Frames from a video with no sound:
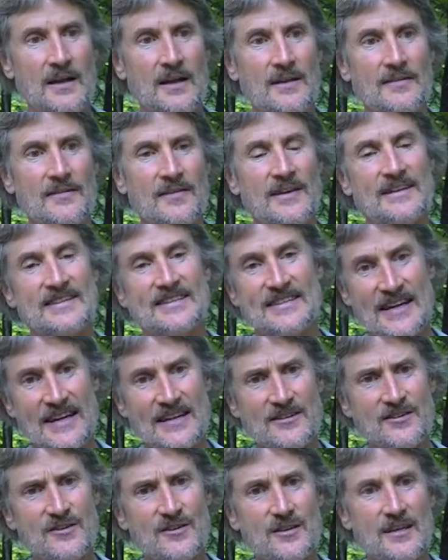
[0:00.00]
that
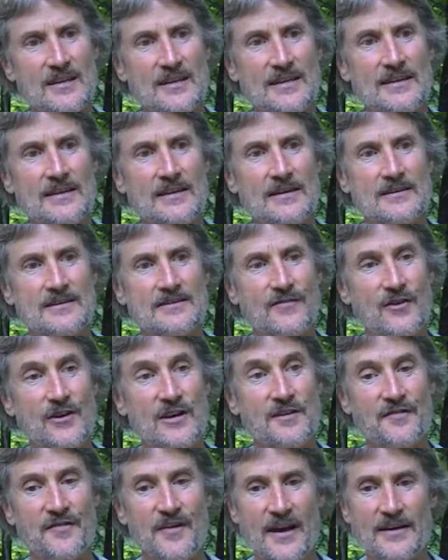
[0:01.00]
essentially is very
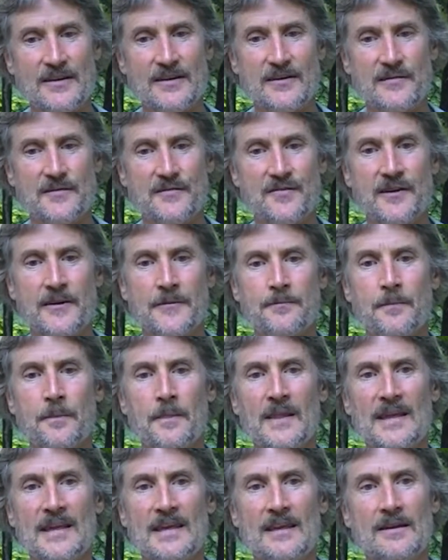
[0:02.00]
effective
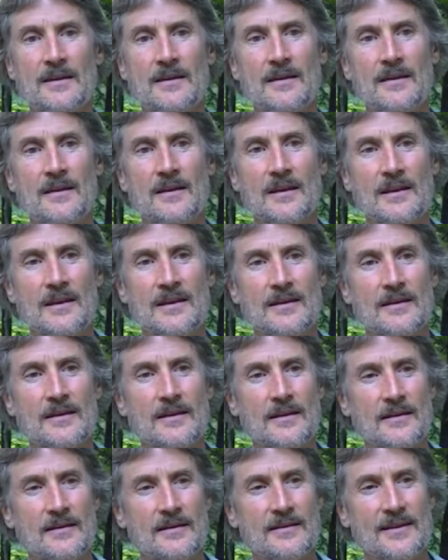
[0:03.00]
in
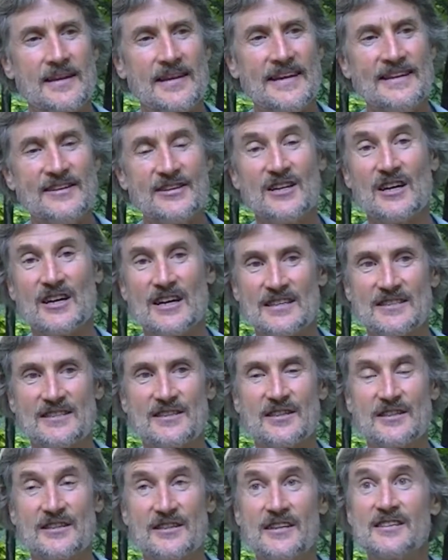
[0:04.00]
teaching us to
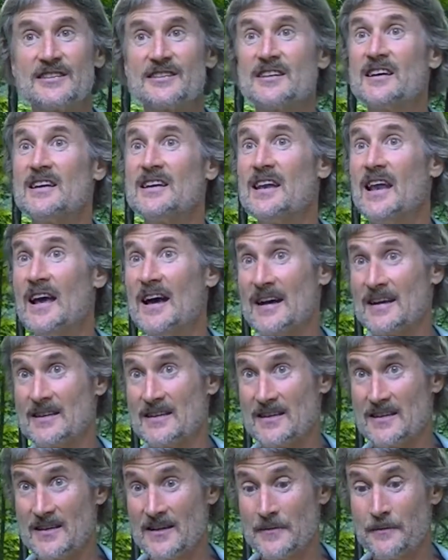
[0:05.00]
disconnect
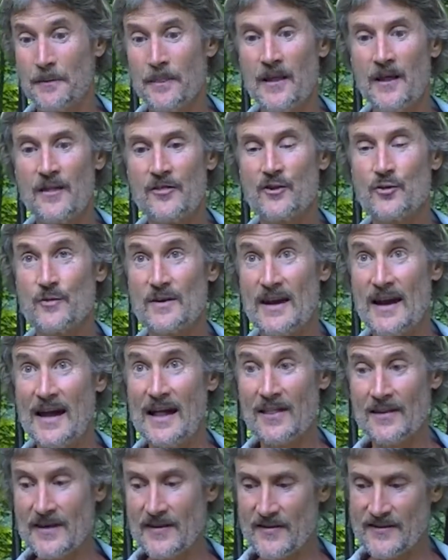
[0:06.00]
the
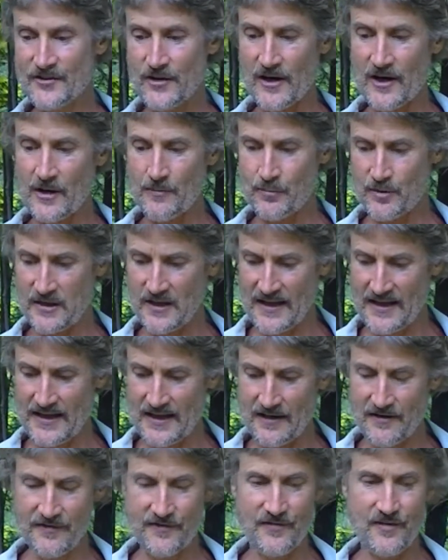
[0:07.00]
reality that's on our plate
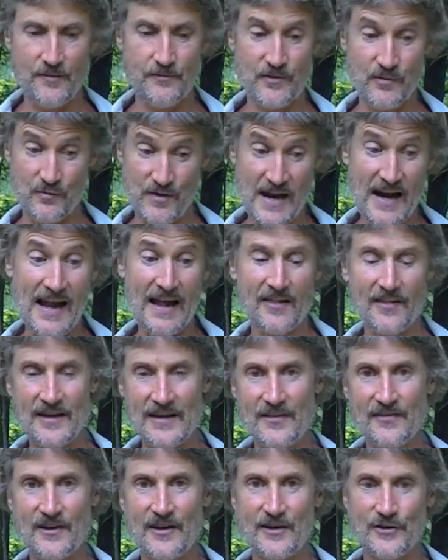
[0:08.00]
from the reality
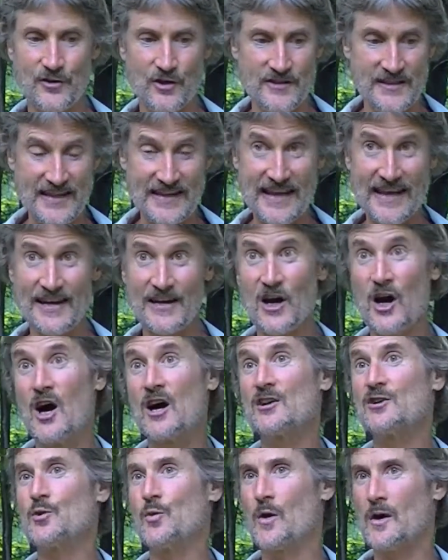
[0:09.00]
that it took to get it
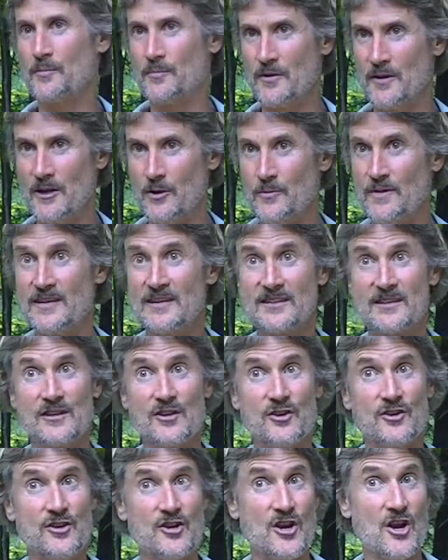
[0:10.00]
onto our plate. We just
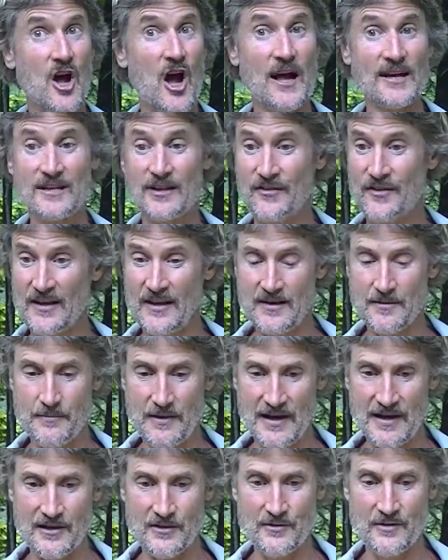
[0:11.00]
learn not to think
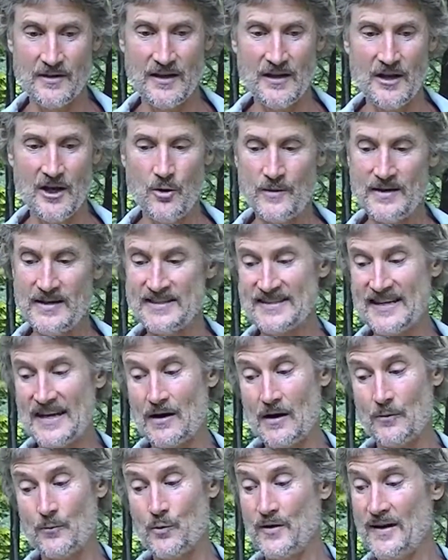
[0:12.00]
about, we just say,
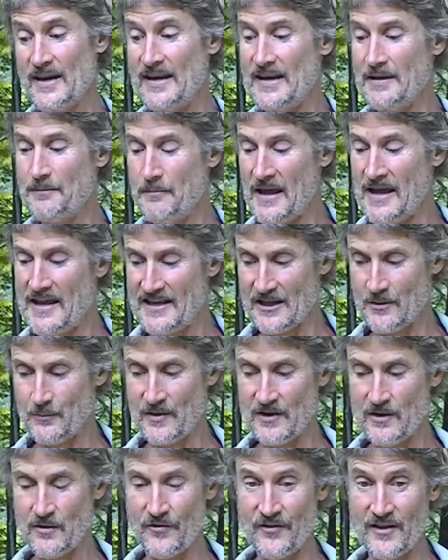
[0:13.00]
we're eating bacon. We
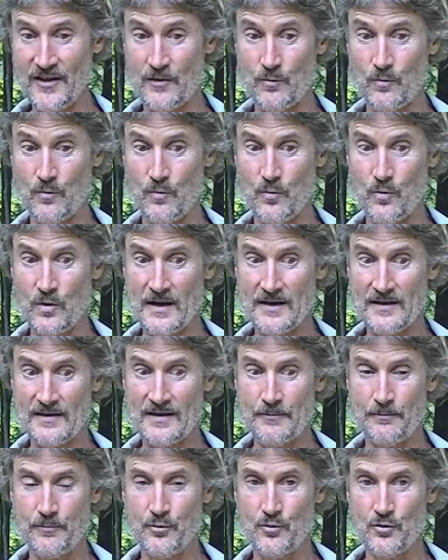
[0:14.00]
don't think what that
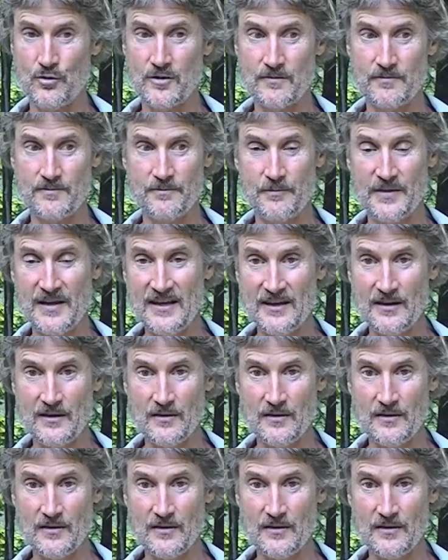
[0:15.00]
poor pig